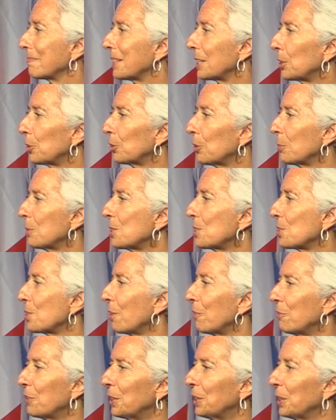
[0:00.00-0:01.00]
Economists
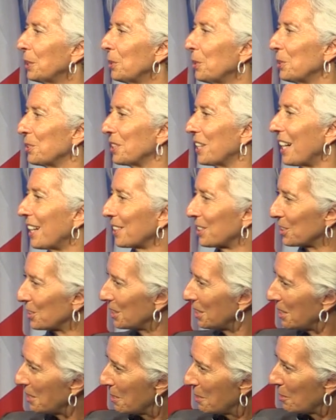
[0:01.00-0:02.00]
are very good at
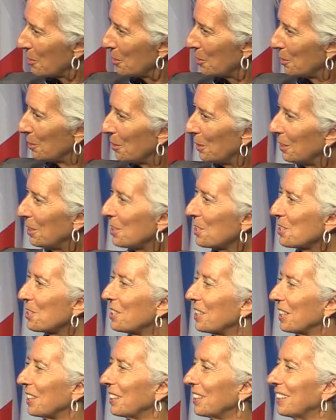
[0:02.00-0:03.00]

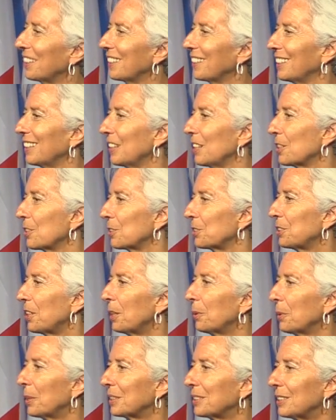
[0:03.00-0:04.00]
listing the
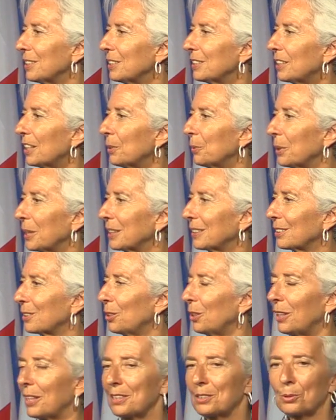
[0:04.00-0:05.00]
direct, indirect,
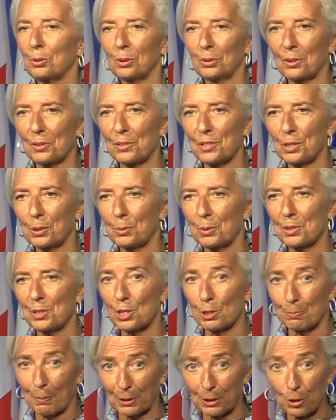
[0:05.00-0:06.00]
collateral
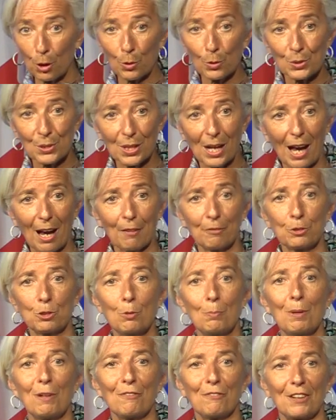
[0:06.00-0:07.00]
consequences, but those have
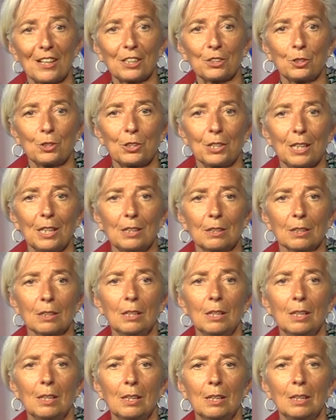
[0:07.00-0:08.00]
to be factored in.
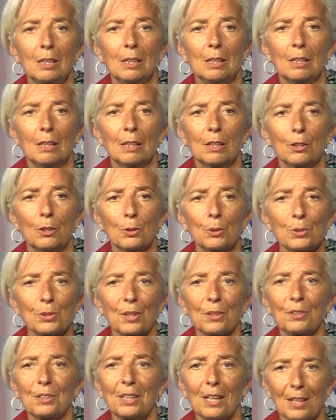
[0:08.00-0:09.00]
Those
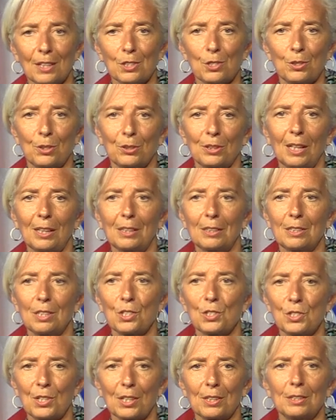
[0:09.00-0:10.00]
are the
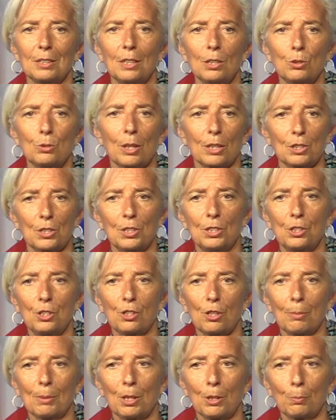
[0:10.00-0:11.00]
externalities that need to actually
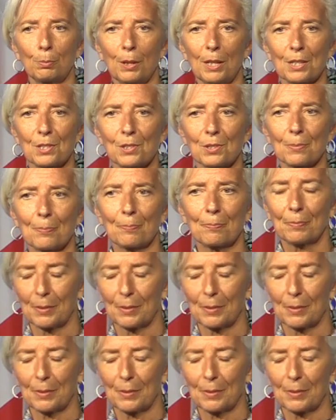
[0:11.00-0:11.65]
determine the price.